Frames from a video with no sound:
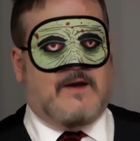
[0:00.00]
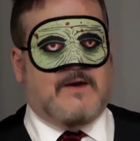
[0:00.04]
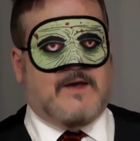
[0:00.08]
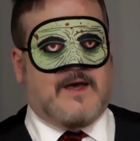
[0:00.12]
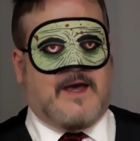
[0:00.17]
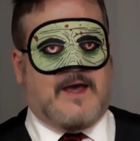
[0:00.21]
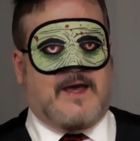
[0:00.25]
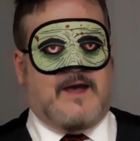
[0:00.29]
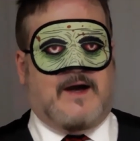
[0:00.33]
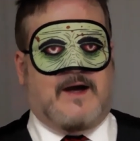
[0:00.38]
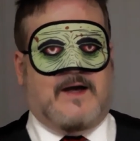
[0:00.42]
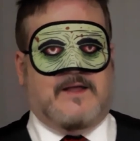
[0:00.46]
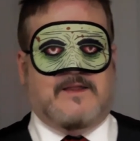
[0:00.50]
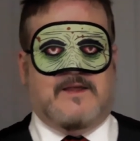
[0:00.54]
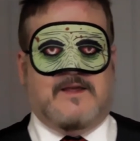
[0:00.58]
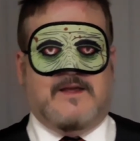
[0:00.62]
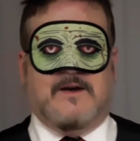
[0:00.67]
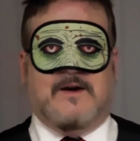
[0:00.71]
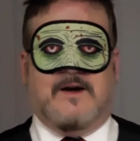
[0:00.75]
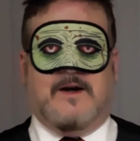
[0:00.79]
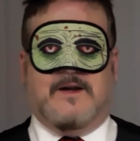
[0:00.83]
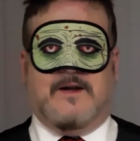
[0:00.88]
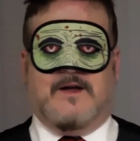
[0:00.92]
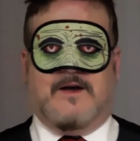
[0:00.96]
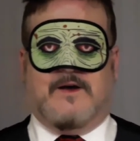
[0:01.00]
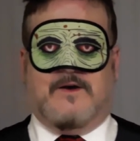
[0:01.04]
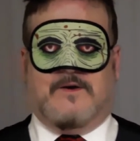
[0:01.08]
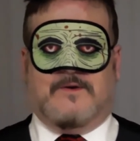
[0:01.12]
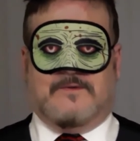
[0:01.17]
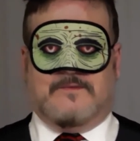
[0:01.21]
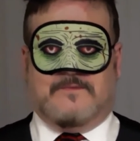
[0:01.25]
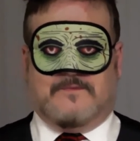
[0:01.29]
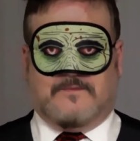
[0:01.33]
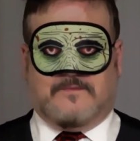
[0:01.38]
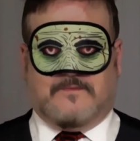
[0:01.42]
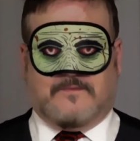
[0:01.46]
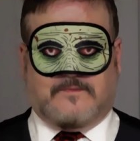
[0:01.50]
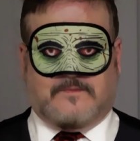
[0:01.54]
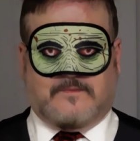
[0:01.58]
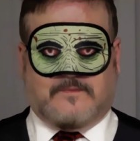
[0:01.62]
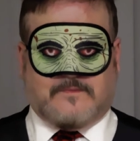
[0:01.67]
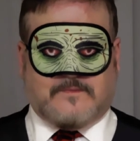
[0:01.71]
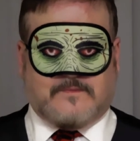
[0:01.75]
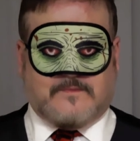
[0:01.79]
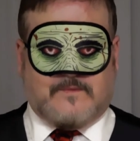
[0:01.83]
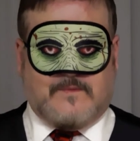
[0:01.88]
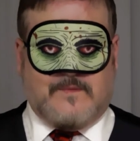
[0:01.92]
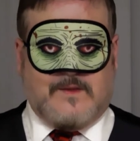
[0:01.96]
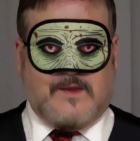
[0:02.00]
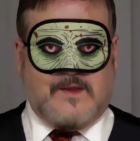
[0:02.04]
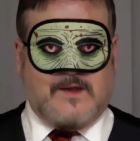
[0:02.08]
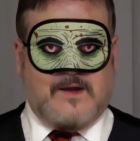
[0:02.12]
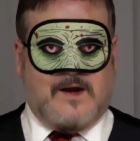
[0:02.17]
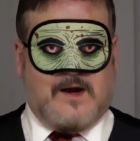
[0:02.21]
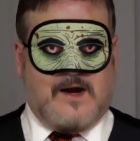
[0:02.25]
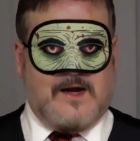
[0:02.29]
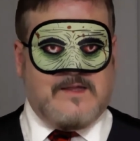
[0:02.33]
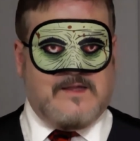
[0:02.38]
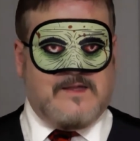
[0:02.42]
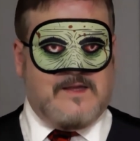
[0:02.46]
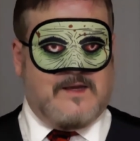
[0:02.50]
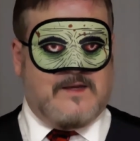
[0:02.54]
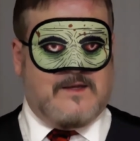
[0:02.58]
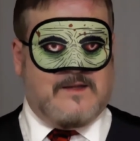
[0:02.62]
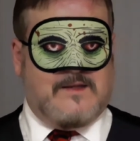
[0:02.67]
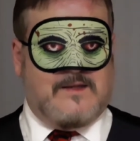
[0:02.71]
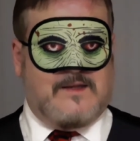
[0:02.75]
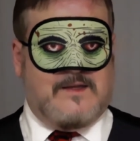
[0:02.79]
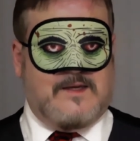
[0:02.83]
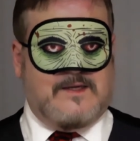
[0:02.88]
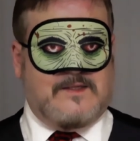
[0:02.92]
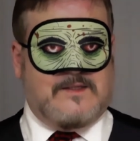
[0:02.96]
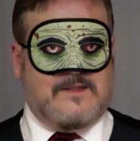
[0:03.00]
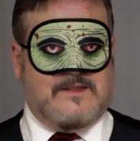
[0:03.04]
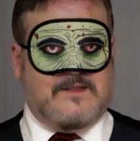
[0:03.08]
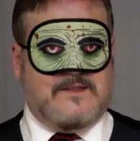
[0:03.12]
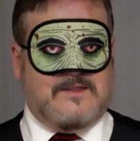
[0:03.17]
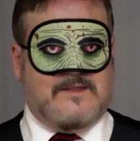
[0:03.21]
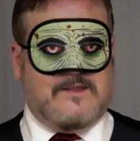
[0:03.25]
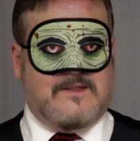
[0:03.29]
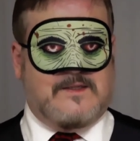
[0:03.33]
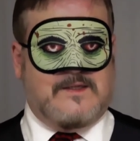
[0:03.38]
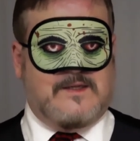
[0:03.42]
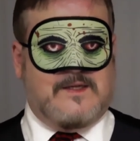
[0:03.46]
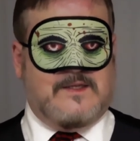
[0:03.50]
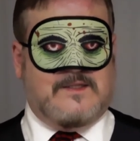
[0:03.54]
Okay, I think I know. I think this